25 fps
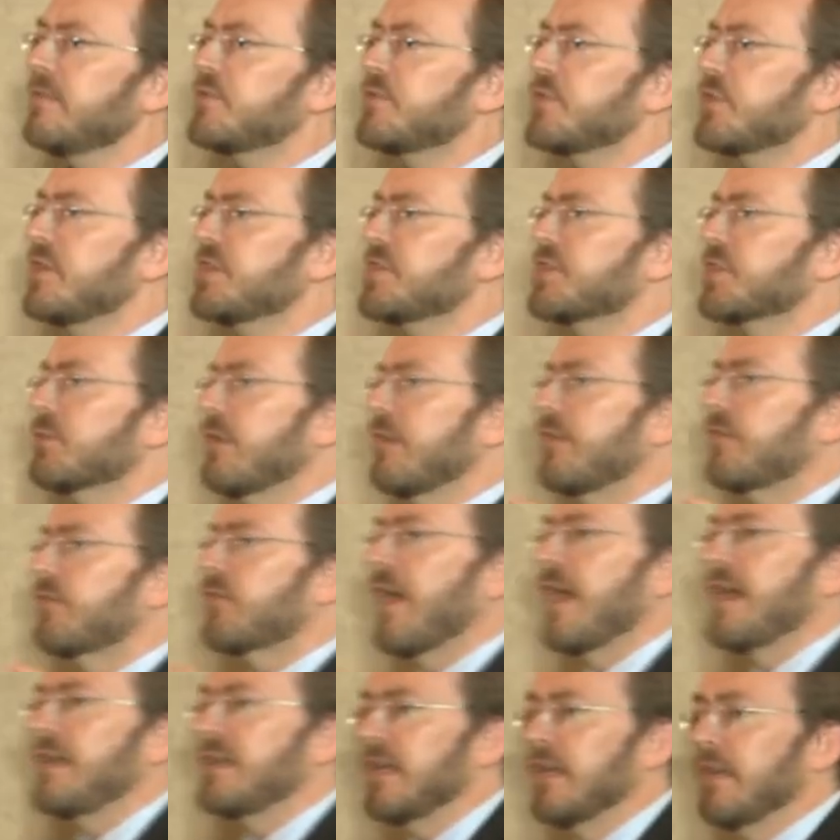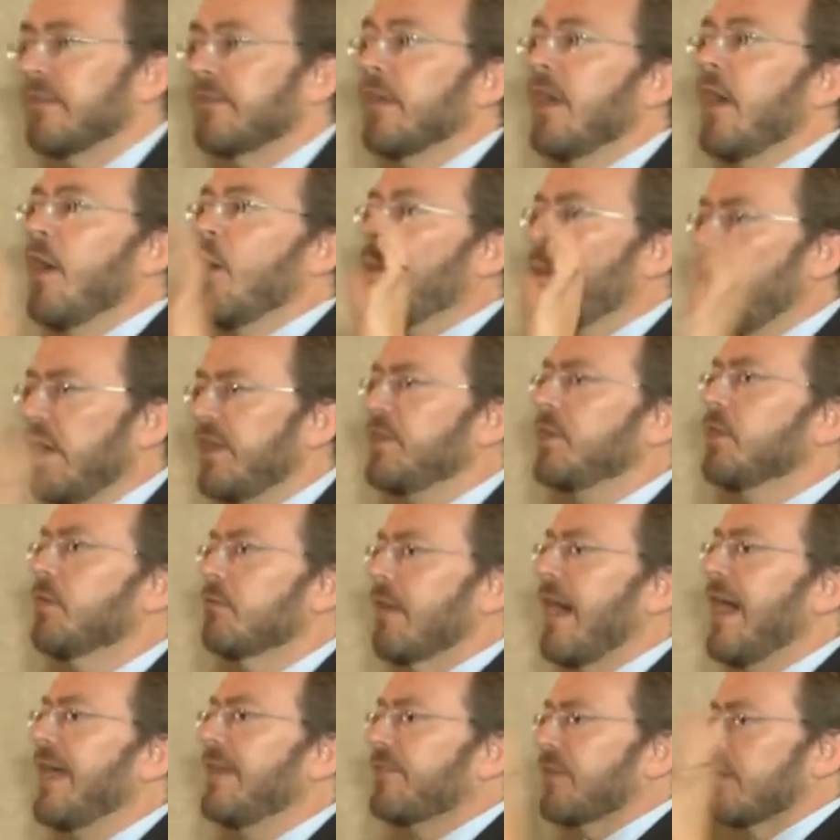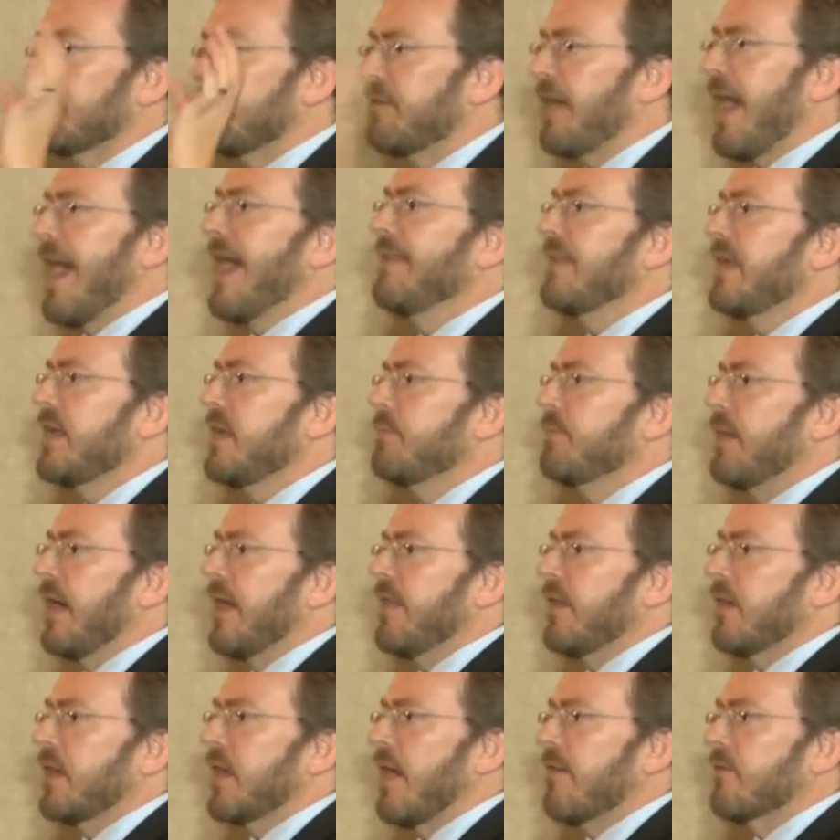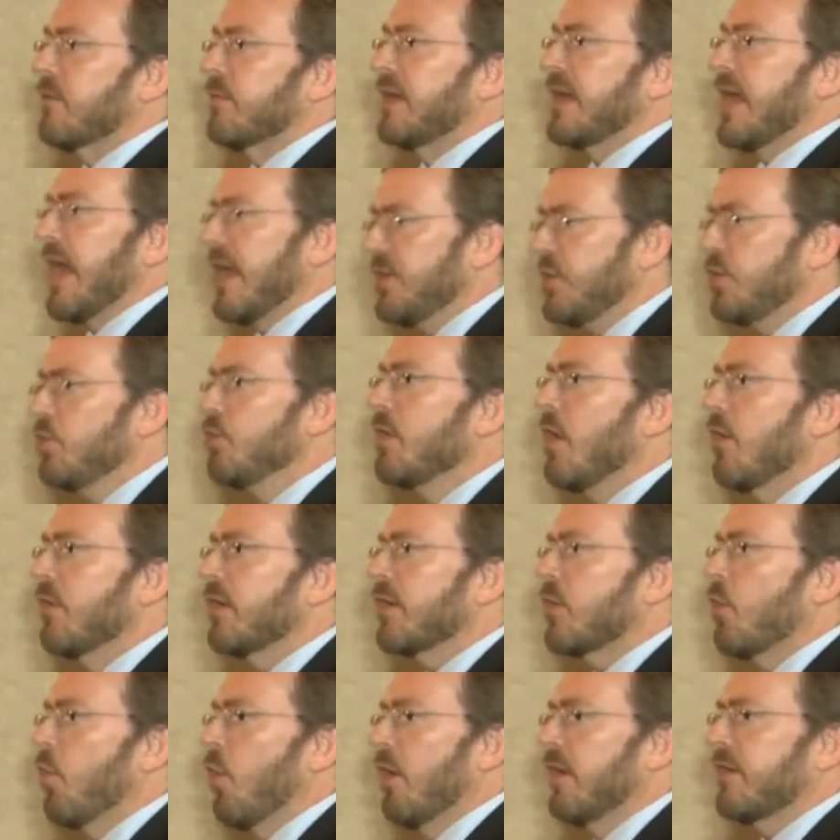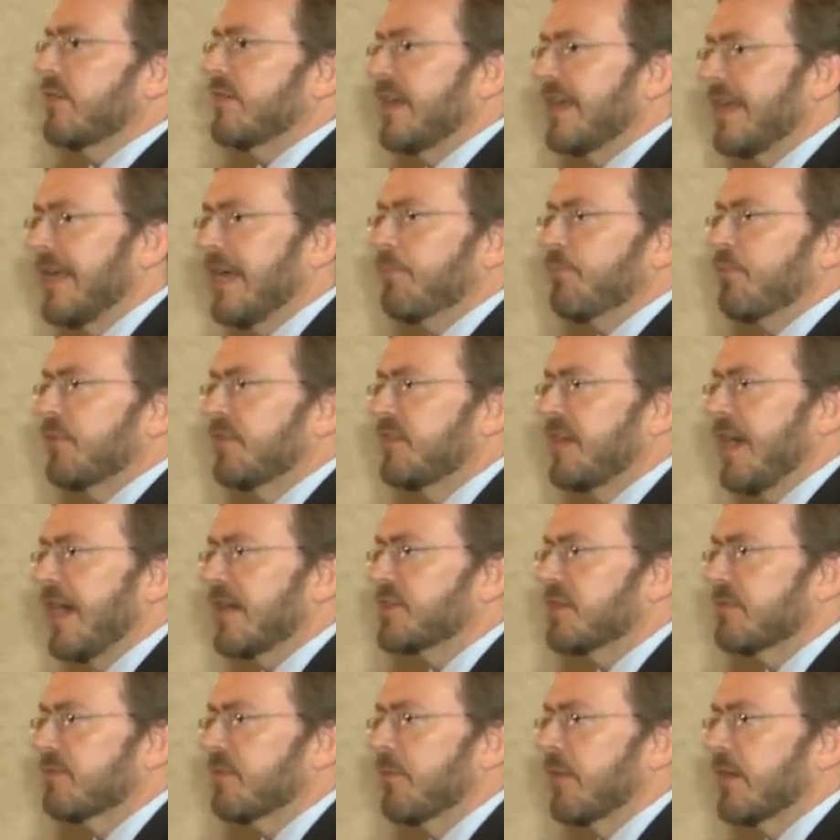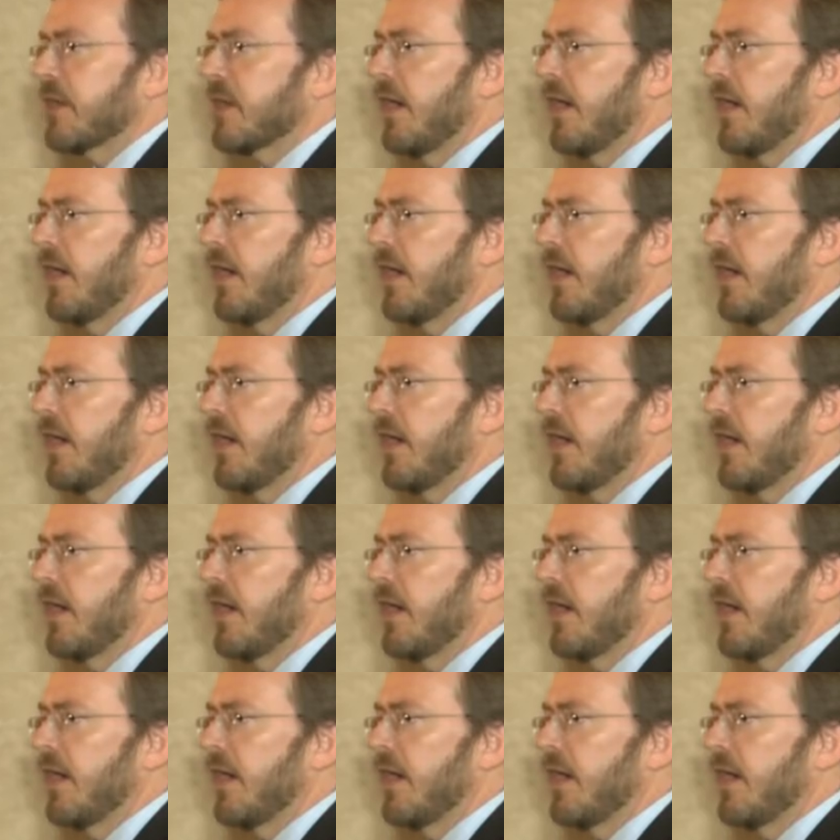of judicial restraint is when your rights are violated by the government and you go to court to get protection from the